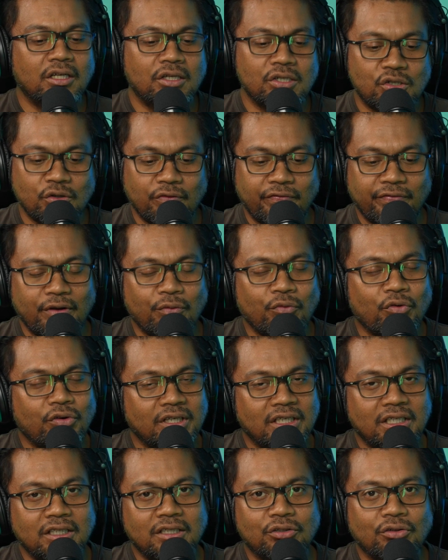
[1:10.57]
So fair
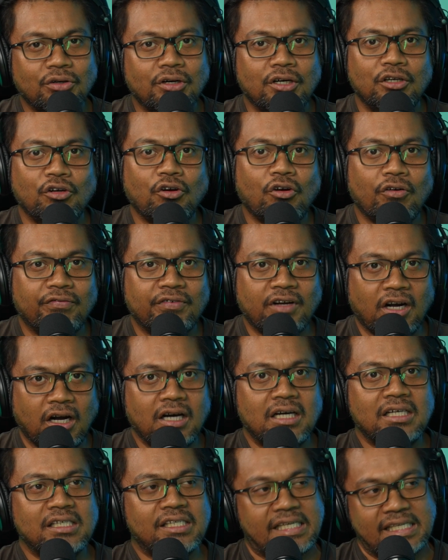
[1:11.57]
warning here, not a lot of
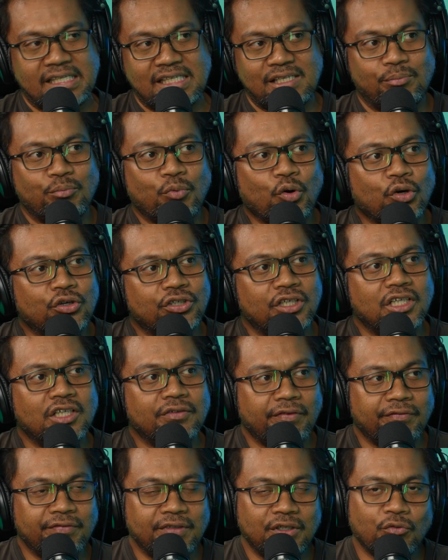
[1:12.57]
cars can support
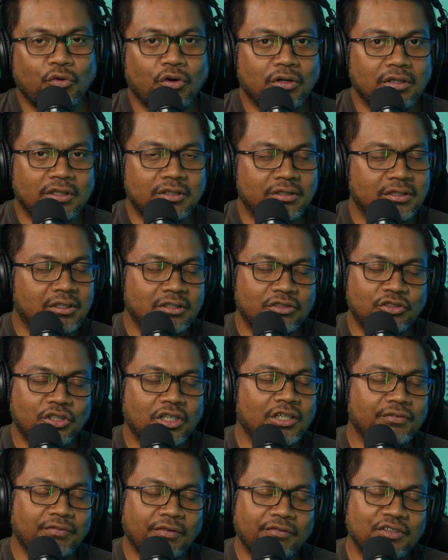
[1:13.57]
350
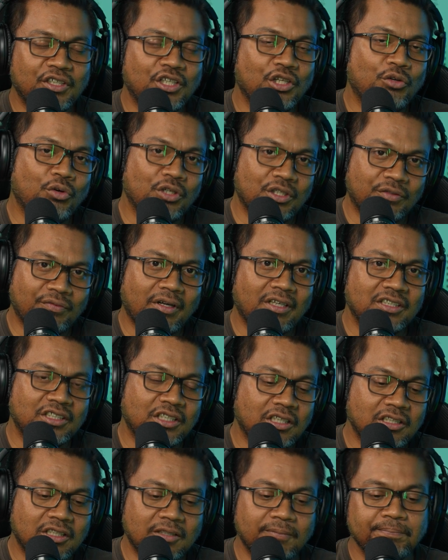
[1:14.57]
kilowatts fast
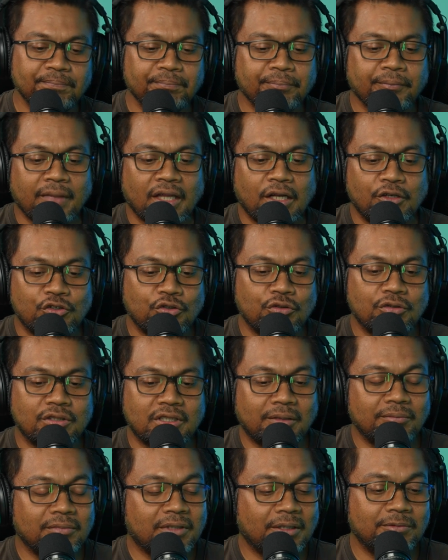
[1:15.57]
charging. So
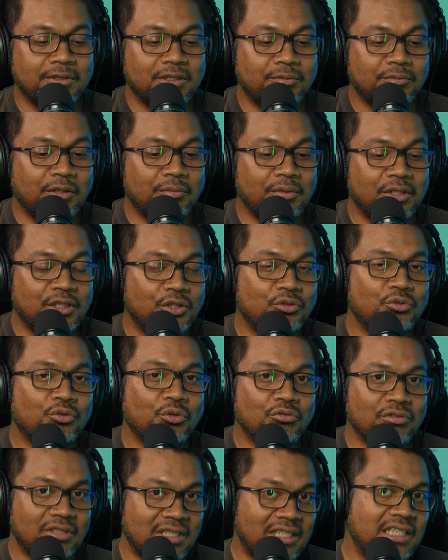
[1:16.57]
sometimes maybe you
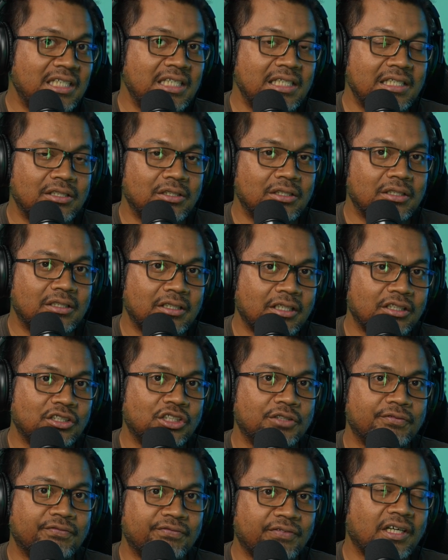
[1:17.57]
don't need such
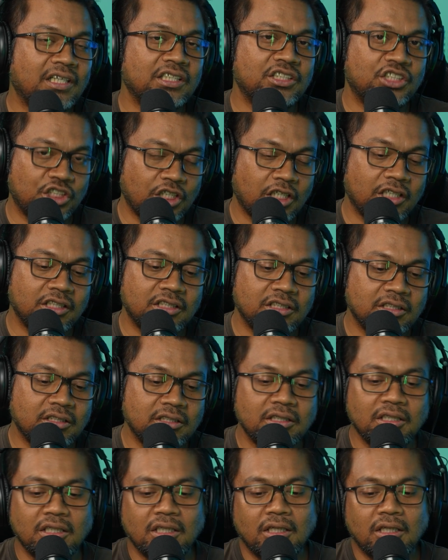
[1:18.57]
a fast charger.